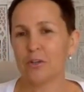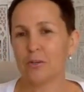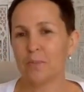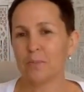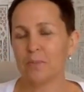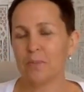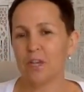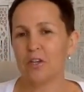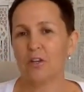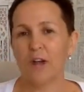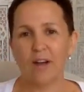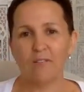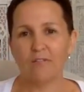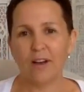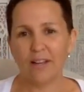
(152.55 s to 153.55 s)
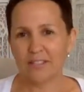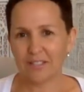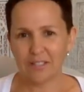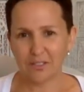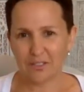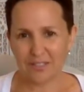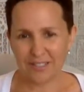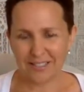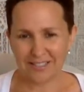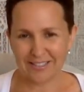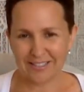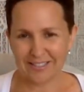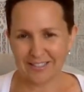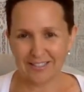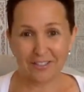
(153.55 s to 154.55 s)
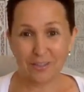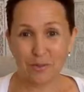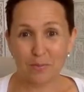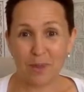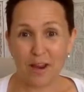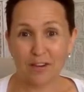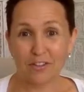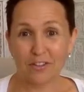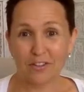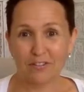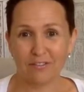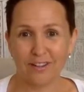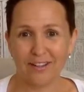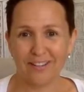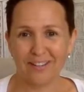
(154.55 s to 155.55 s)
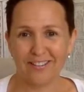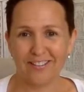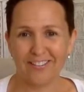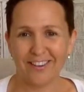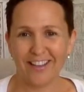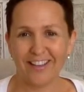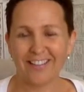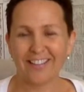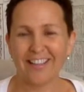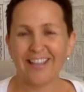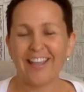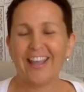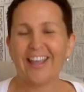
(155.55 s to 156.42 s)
a vata shouldn't necessarily do marathon running, right?